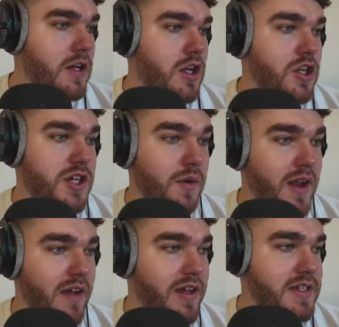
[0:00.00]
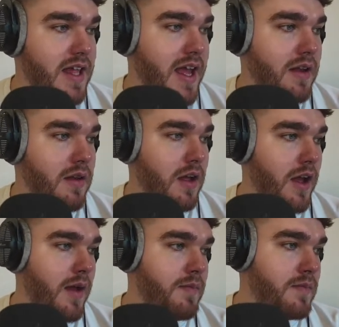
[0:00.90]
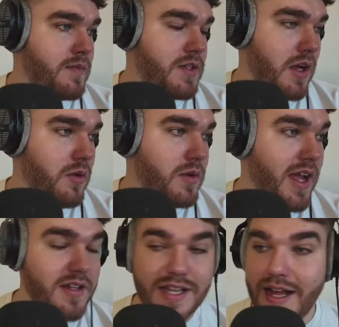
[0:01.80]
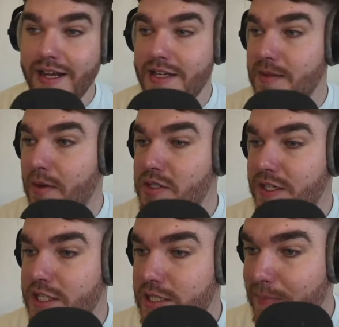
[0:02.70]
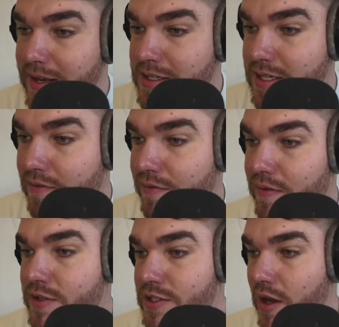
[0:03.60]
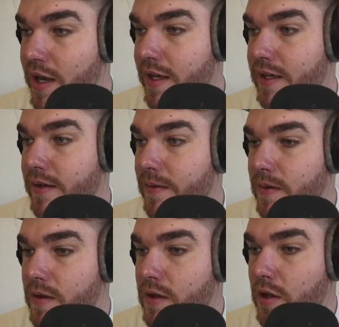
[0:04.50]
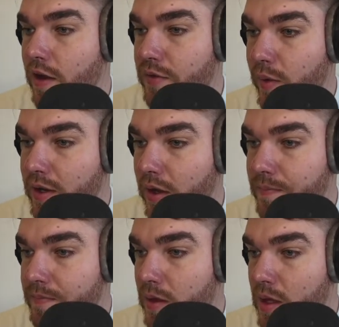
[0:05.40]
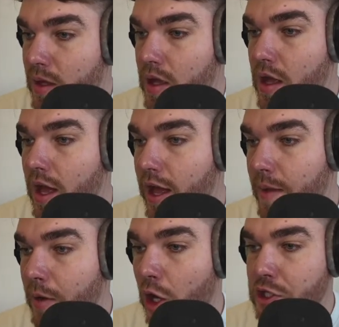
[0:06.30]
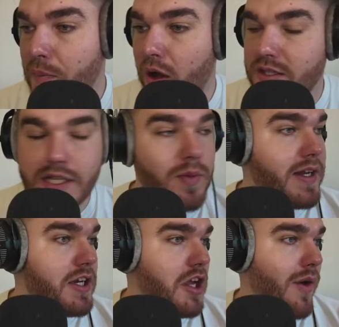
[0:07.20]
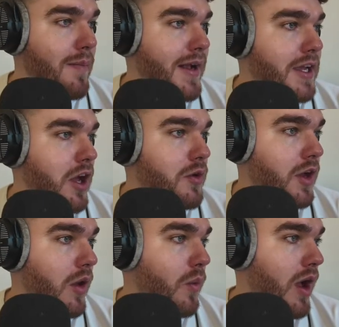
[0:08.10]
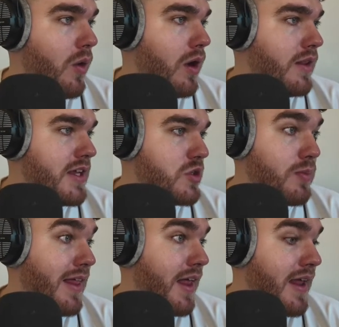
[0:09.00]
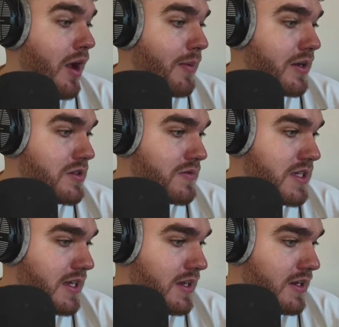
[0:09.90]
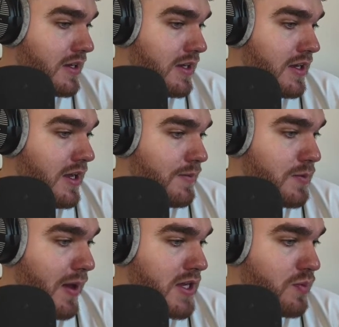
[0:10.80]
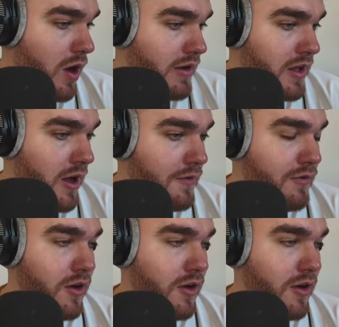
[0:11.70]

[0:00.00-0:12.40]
João Neves. Then, Solanke is the most expensive signing of the window. Archie Parker says we need Yohan Bakayoko. Well, let's talk about that now because obviously Spurs were in the hunt for